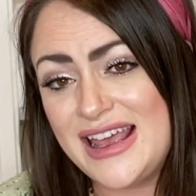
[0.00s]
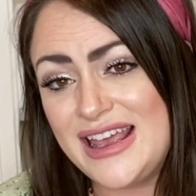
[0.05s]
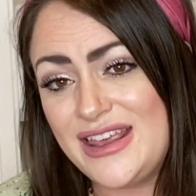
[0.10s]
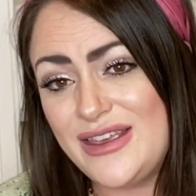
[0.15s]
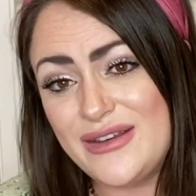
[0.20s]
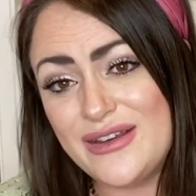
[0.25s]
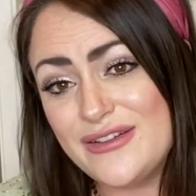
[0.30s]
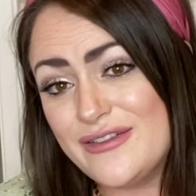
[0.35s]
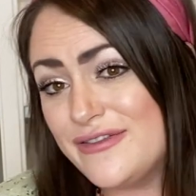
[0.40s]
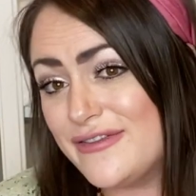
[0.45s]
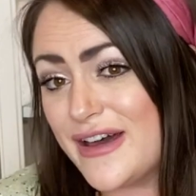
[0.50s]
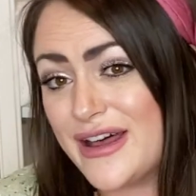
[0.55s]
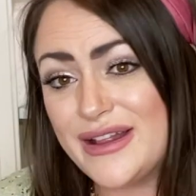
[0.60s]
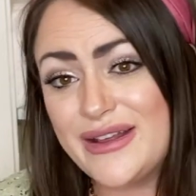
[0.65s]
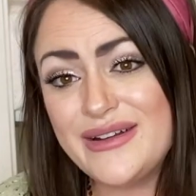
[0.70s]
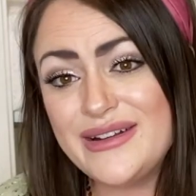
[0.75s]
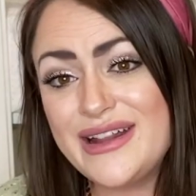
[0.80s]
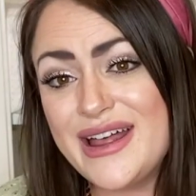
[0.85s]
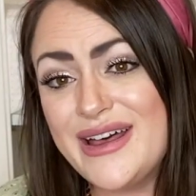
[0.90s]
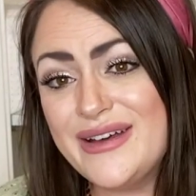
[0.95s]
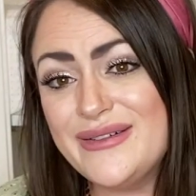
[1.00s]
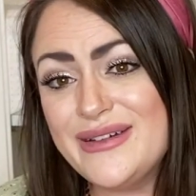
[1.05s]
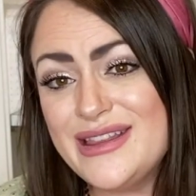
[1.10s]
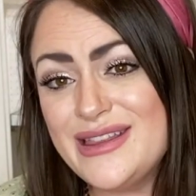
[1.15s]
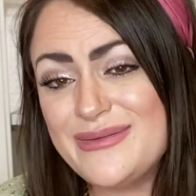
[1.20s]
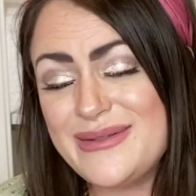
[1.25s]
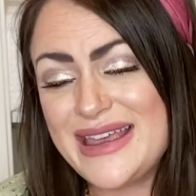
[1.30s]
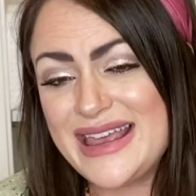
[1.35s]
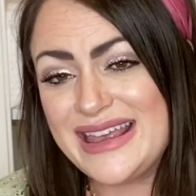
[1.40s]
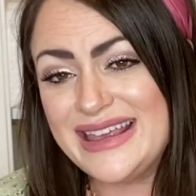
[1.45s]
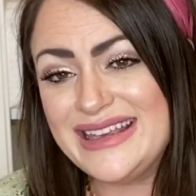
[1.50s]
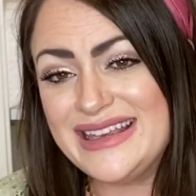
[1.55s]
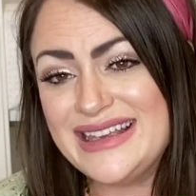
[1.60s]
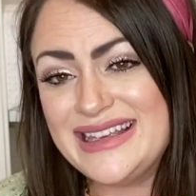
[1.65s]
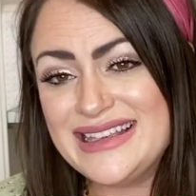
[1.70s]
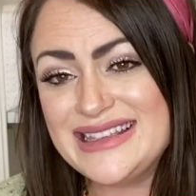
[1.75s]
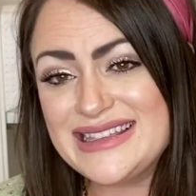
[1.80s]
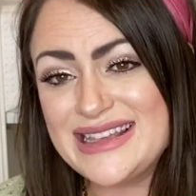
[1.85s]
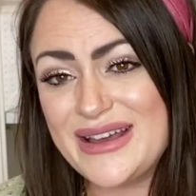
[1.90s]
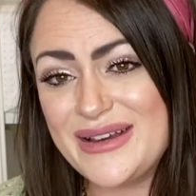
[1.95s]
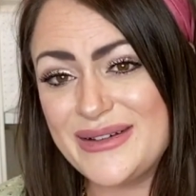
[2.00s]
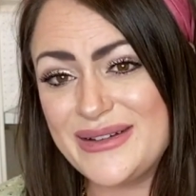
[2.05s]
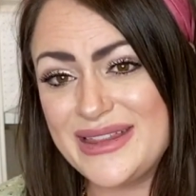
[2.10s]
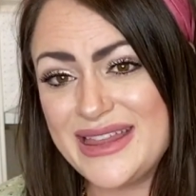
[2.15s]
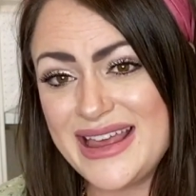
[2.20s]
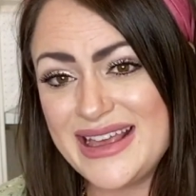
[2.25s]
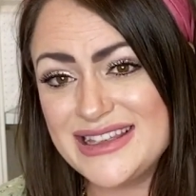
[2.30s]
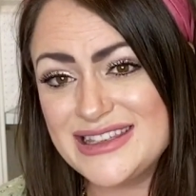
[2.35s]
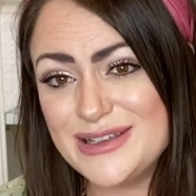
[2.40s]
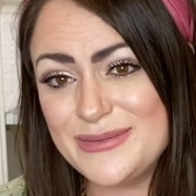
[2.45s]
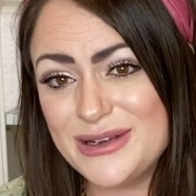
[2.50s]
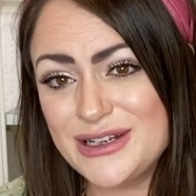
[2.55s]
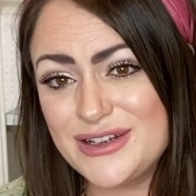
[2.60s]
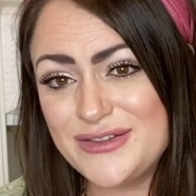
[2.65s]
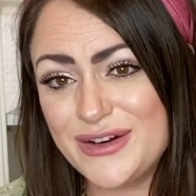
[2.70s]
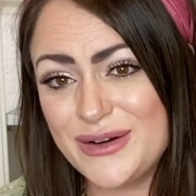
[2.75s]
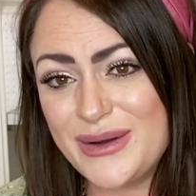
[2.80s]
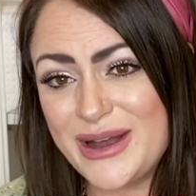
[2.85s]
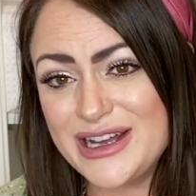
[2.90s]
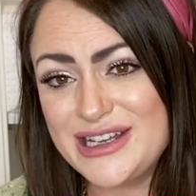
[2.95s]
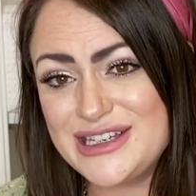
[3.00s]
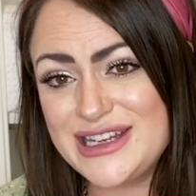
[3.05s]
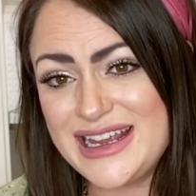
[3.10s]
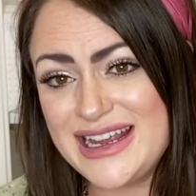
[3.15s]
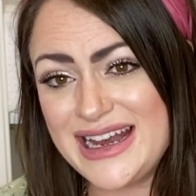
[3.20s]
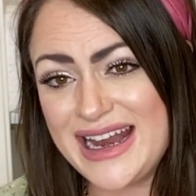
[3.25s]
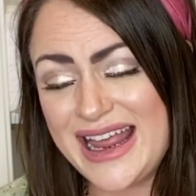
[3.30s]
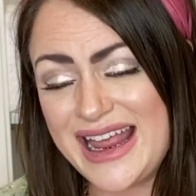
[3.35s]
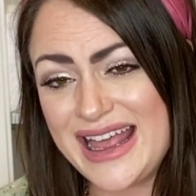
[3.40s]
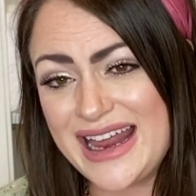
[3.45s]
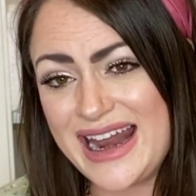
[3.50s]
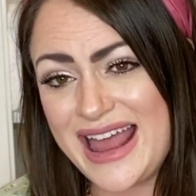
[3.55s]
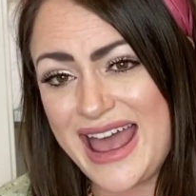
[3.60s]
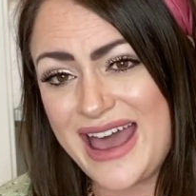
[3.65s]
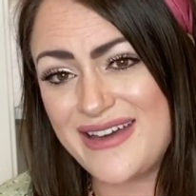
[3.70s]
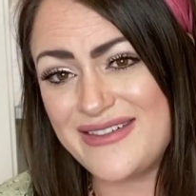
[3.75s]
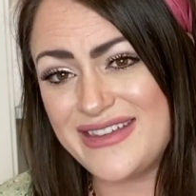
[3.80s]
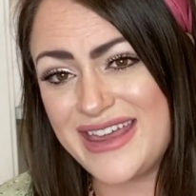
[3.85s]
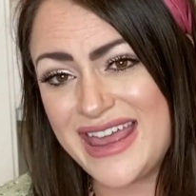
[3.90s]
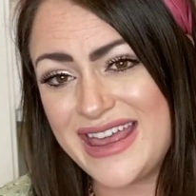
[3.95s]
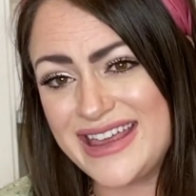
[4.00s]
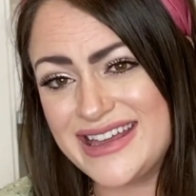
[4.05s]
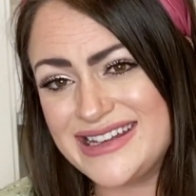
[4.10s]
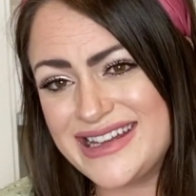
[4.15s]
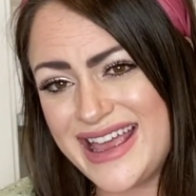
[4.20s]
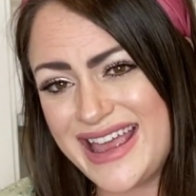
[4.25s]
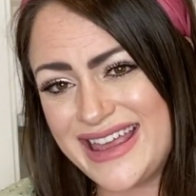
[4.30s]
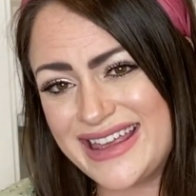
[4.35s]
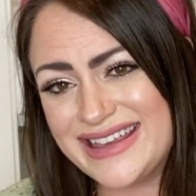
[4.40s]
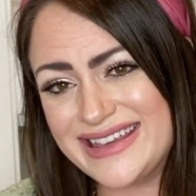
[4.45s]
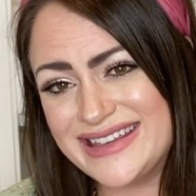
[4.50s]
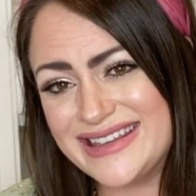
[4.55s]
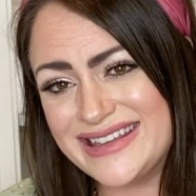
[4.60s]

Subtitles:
You can follow along with me. So thanks so much for watching and have a good day.